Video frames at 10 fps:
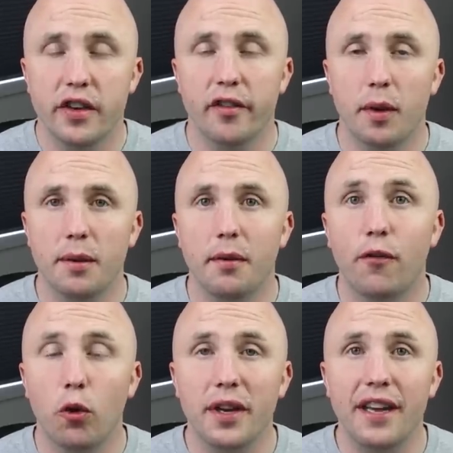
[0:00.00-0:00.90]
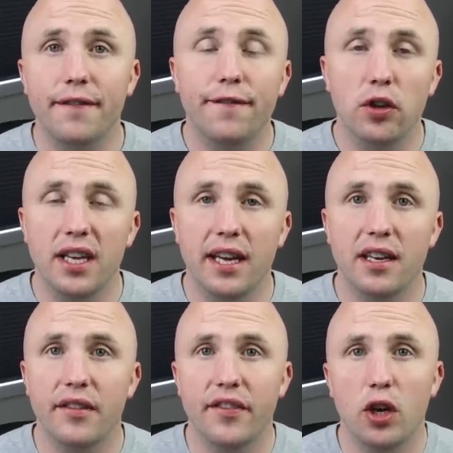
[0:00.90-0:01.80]
So everybody, before we get fully
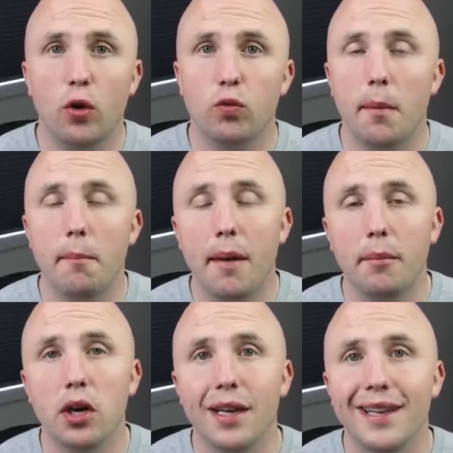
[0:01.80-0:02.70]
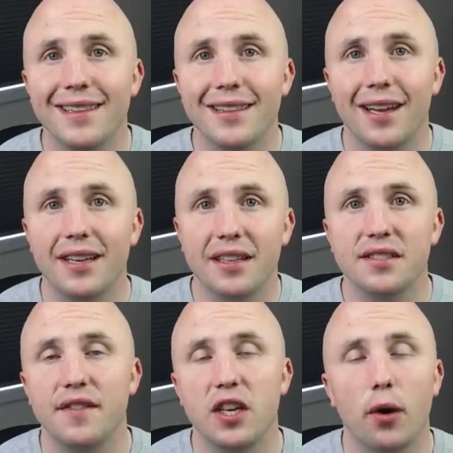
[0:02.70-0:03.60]
into the video, remember, like
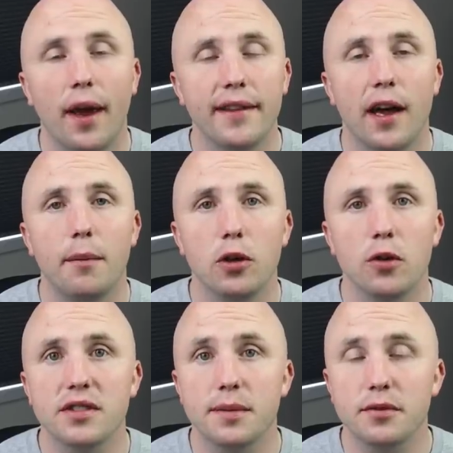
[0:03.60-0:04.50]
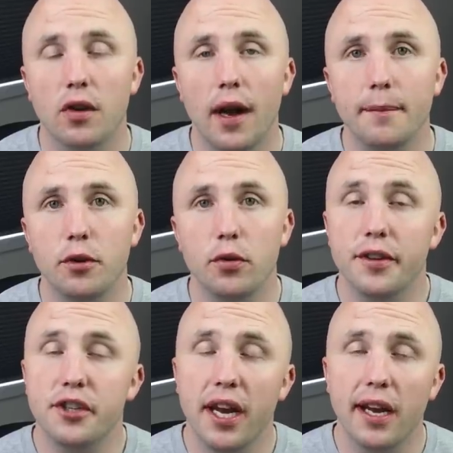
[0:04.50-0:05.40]
this video, head down below, subscribe to
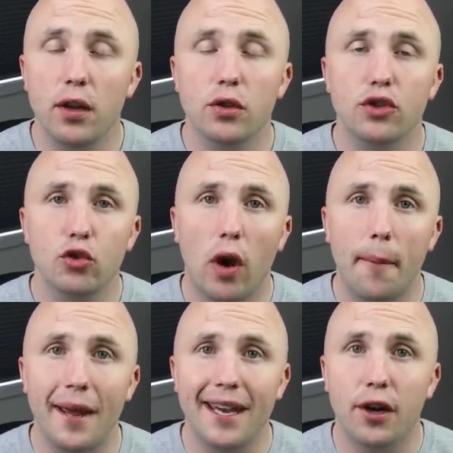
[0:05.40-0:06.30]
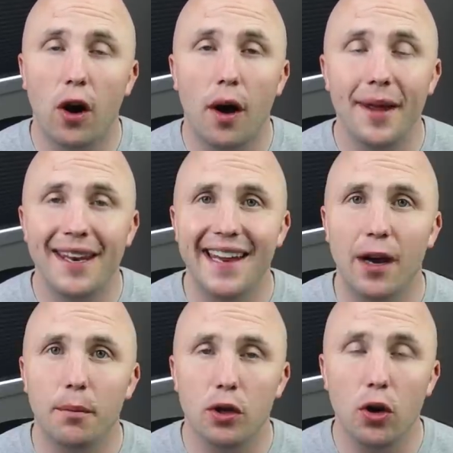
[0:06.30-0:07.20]
the channel, drop a comment
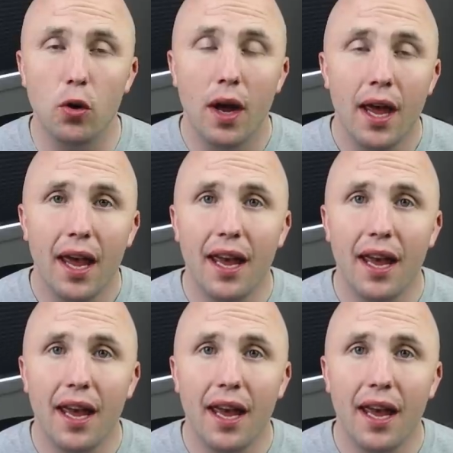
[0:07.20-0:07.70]
down below,